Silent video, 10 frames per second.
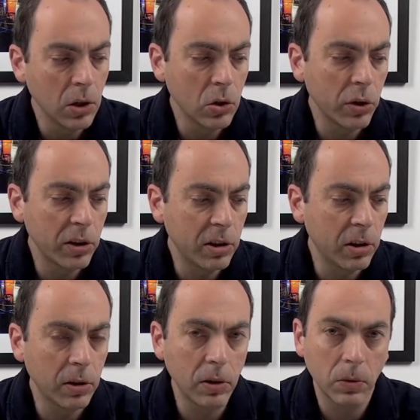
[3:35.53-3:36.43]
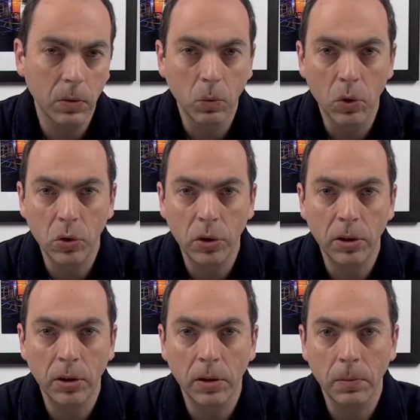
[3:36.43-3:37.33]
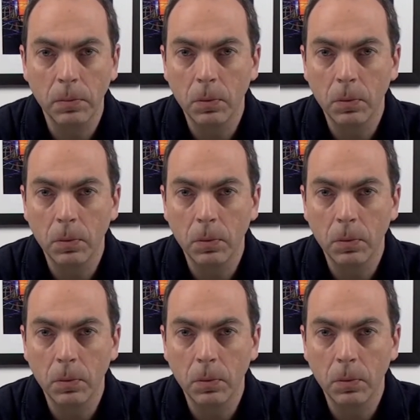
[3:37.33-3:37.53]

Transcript: So I think it was already